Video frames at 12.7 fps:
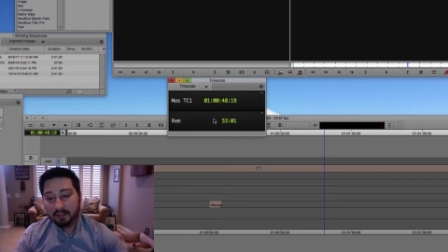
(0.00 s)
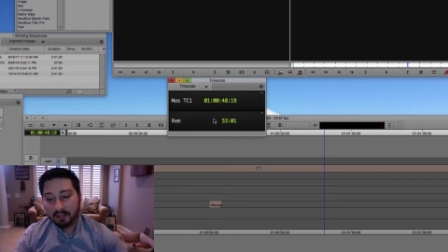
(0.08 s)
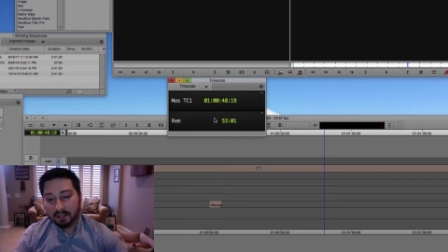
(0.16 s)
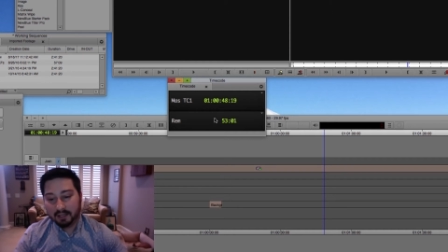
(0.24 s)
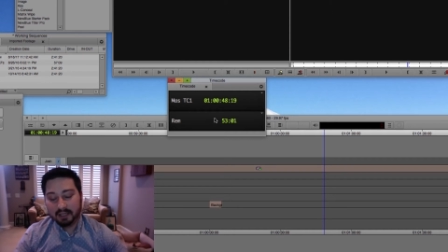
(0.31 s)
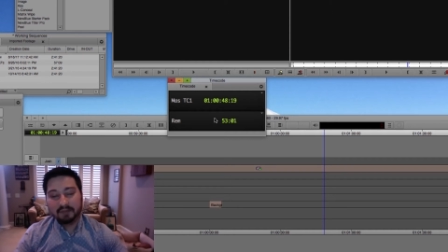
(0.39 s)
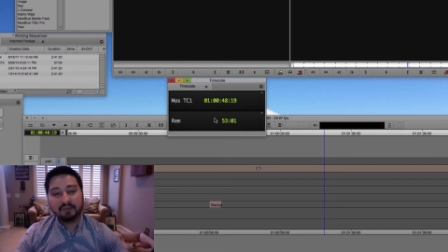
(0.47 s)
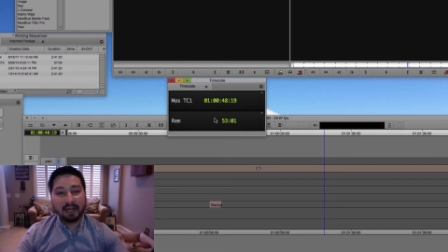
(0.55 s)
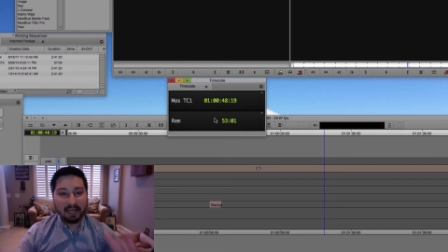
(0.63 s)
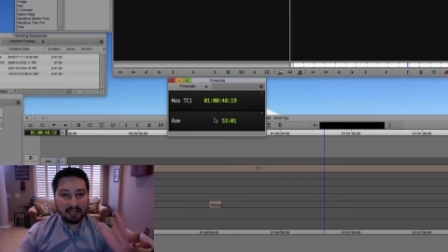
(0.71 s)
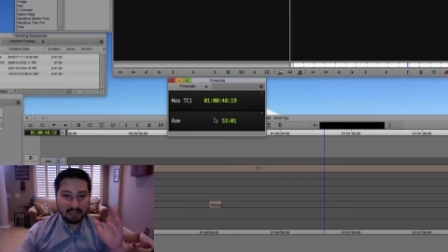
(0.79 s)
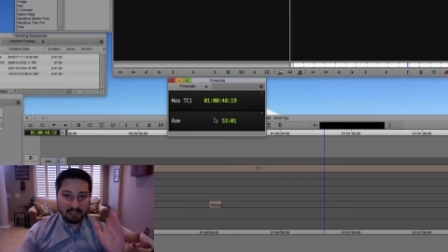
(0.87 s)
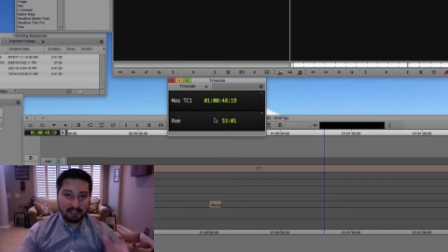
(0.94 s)
Uh, if I
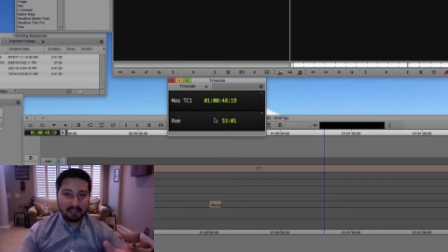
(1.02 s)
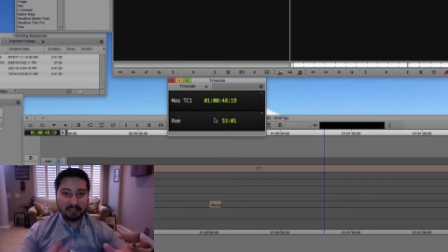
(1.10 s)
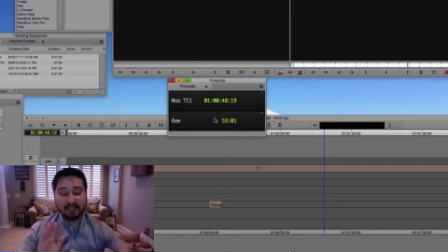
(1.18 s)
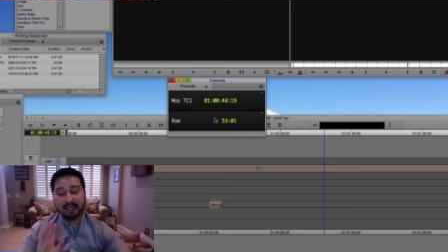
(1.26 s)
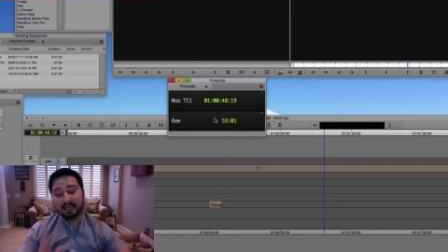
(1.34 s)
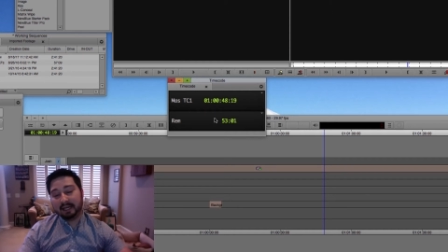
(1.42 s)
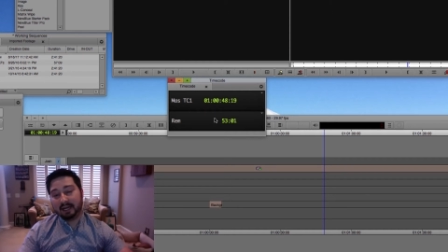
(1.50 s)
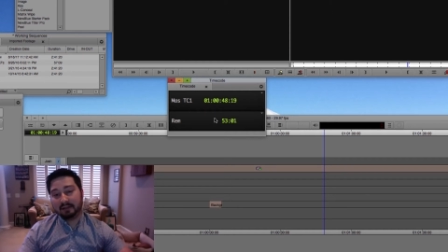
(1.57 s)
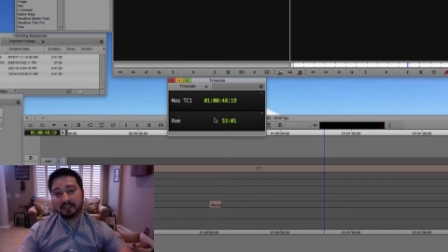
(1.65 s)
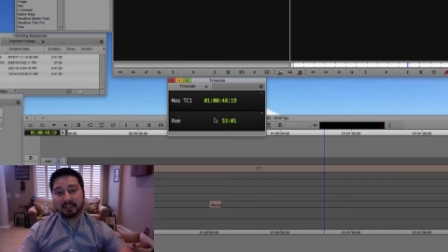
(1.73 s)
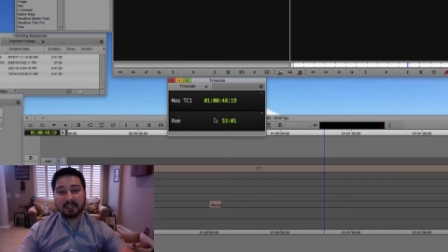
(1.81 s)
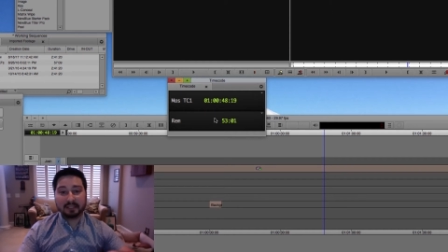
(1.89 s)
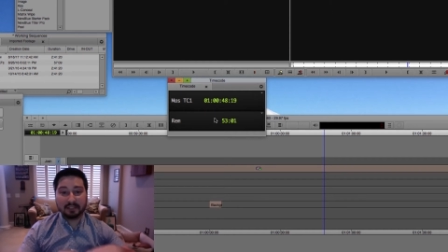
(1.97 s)
had an in and an out
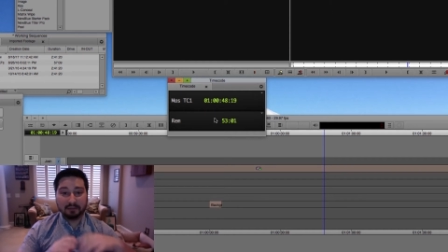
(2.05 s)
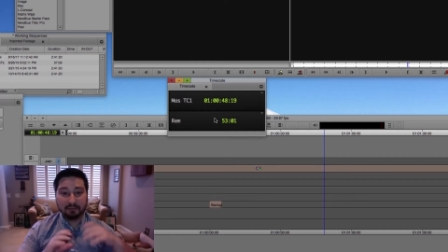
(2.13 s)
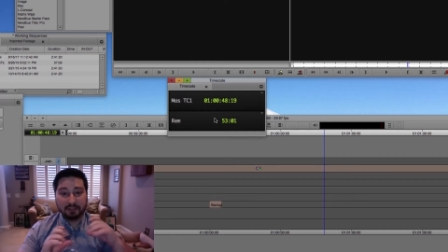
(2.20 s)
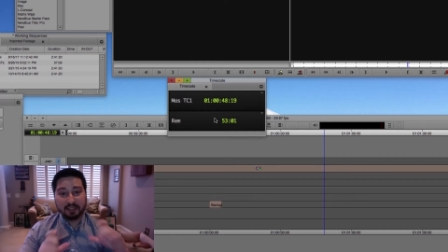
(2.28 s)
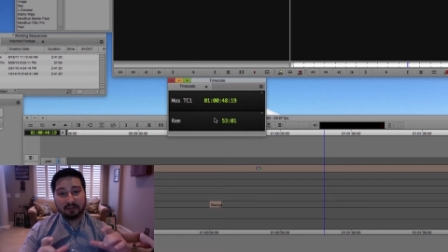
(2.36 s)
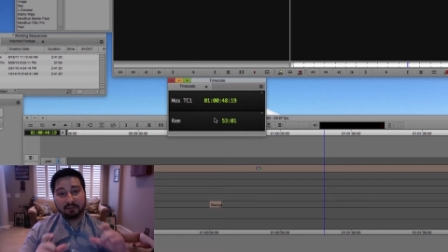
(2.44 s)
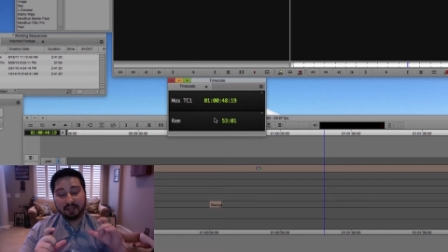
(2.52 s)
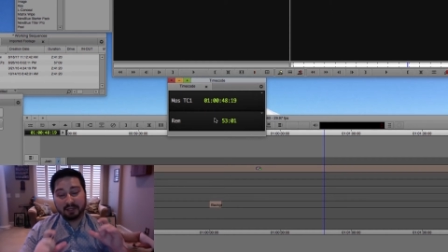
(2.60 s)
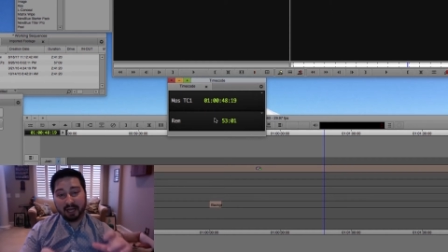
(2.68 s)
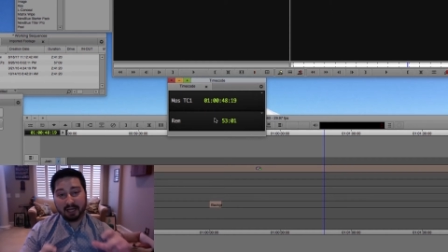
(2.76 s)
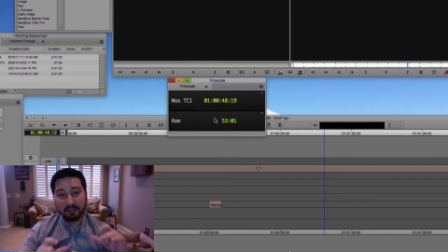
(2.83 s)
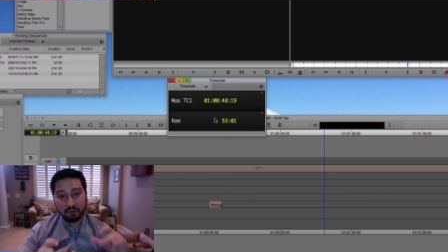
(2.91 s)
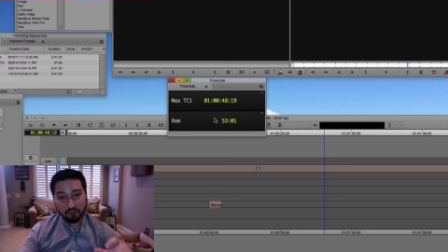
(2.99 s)
selected, it would tell me
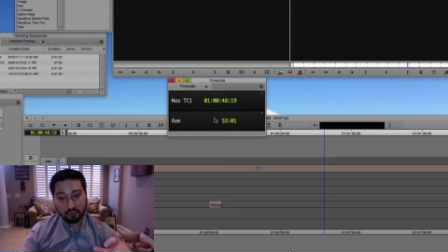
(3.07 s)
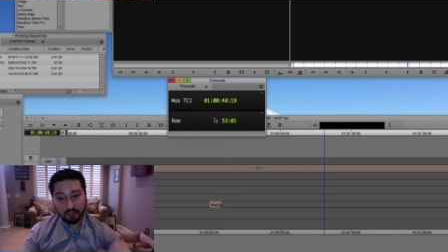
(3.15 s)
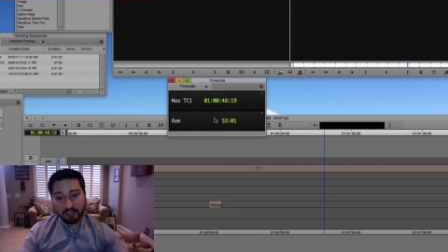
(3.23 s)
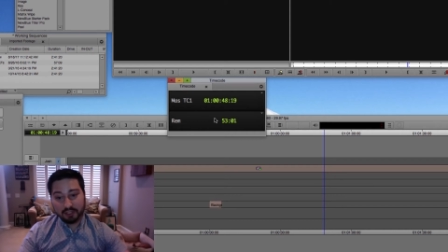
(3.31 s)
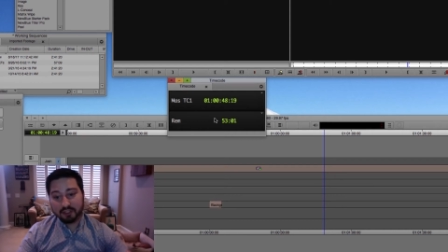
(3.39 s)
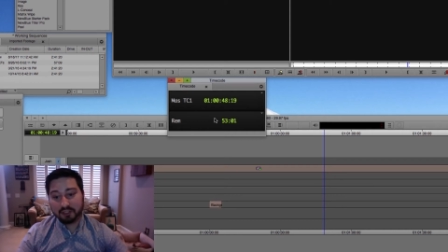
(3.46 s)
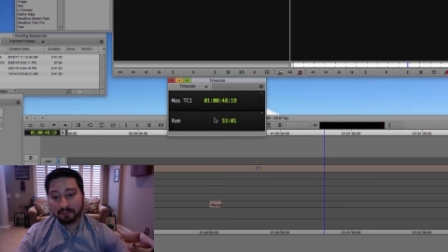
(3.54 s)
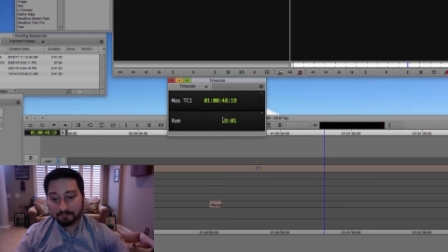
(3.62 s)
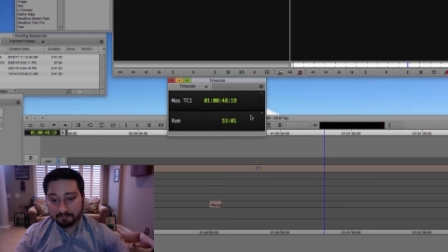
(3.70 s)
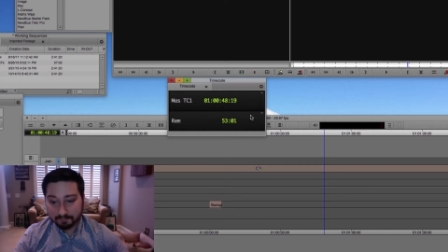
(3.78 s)
that duration.